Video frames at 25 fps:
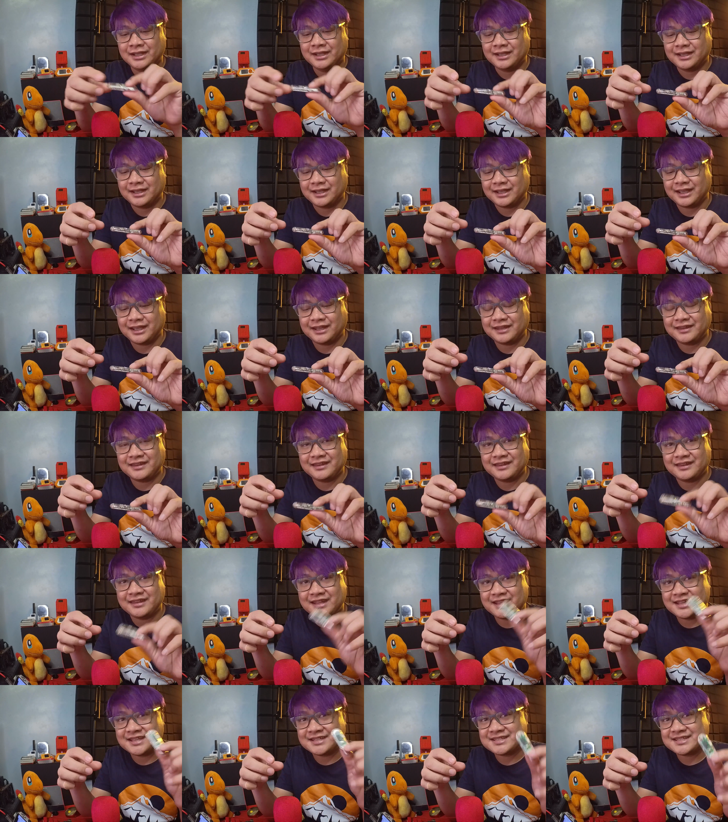and
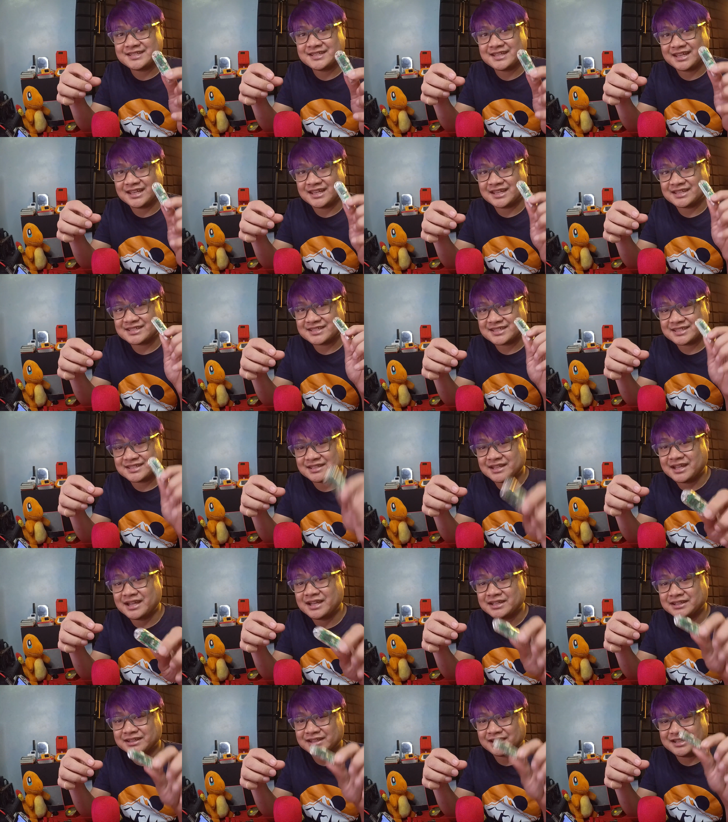this is
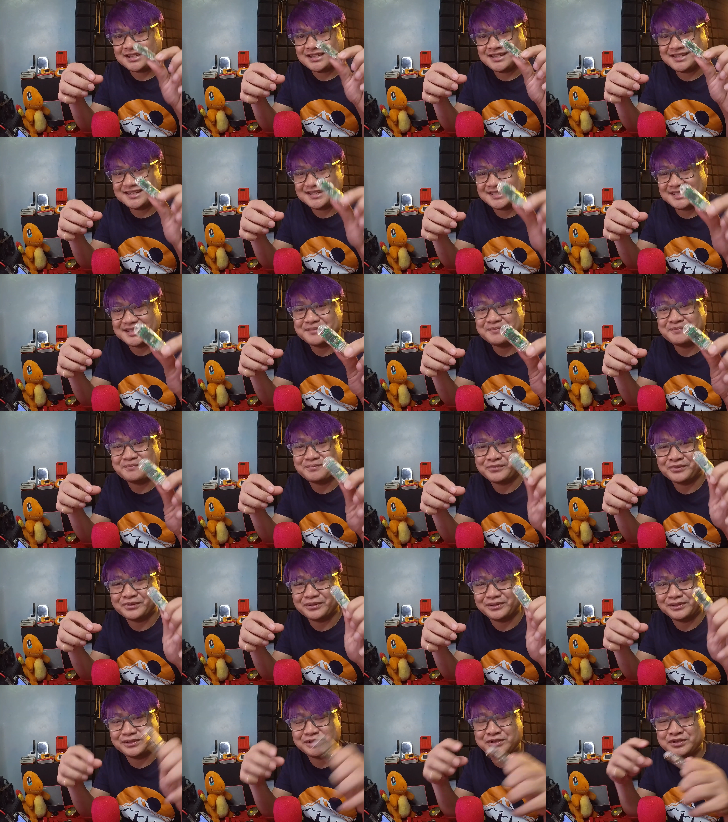not a
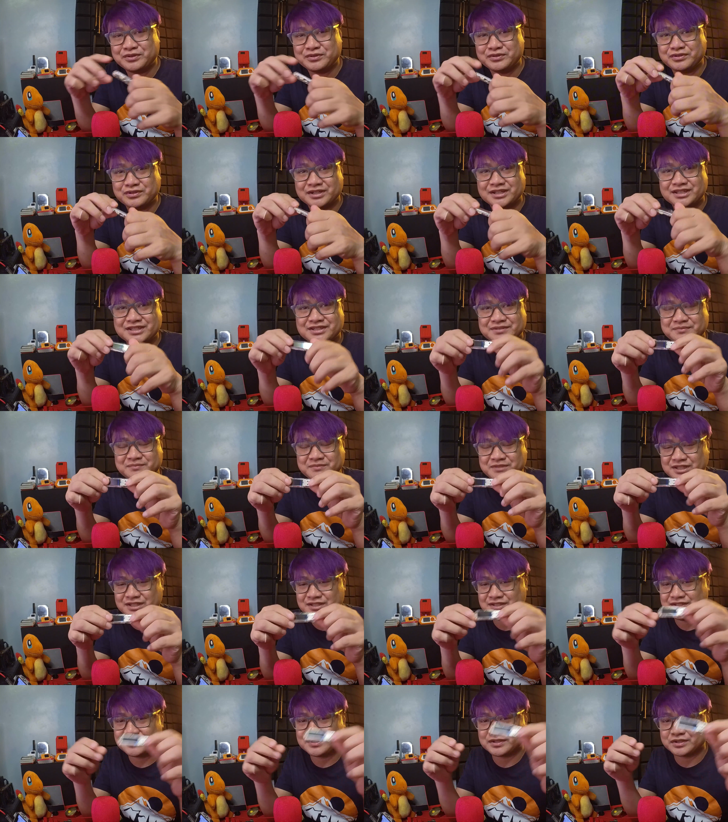simple
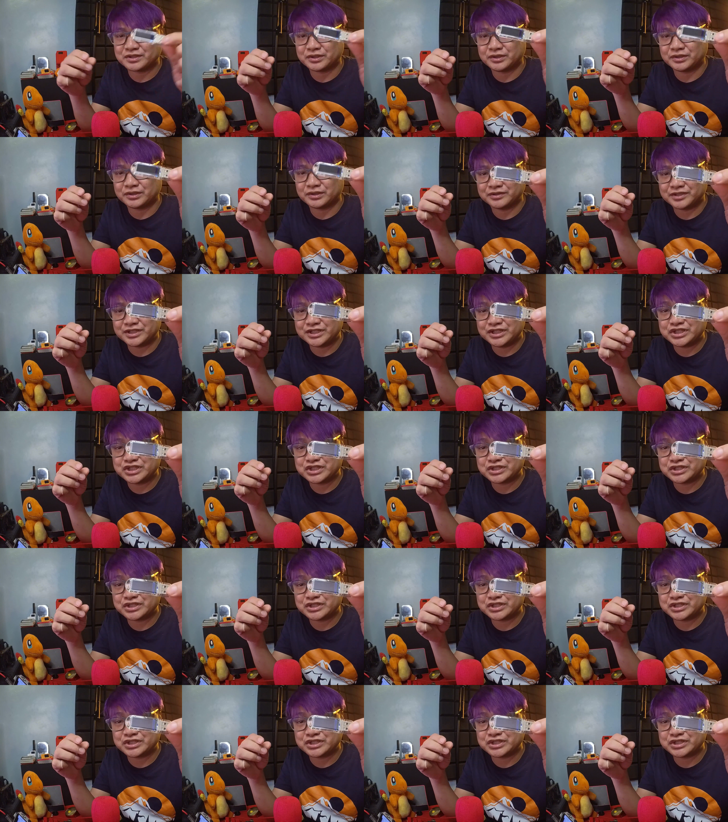USB storage